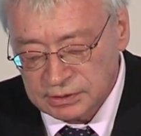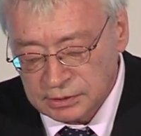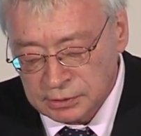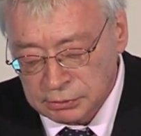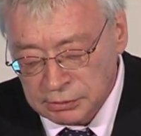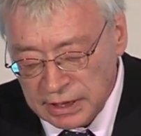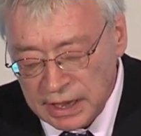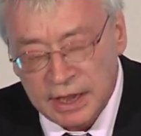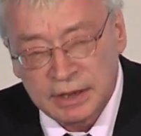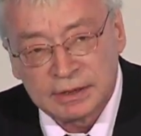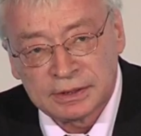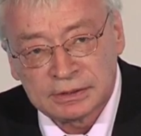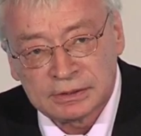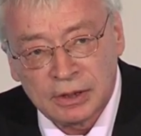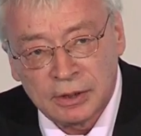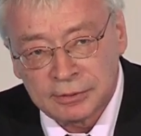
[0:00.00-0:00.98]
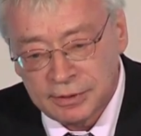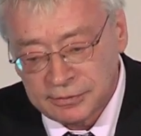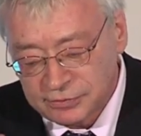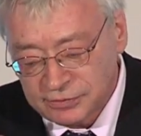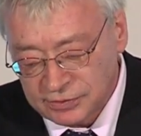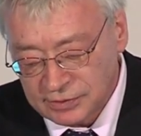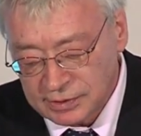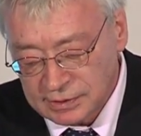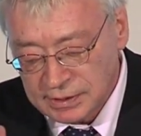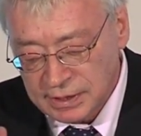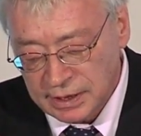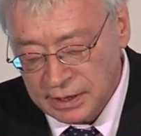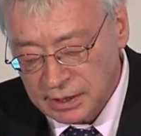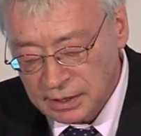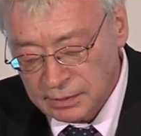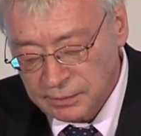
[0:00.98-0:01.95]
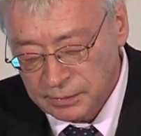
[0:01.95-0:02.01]
created out of thin
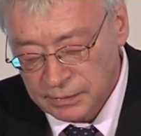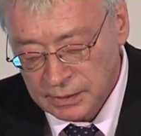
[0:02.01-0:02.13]
air,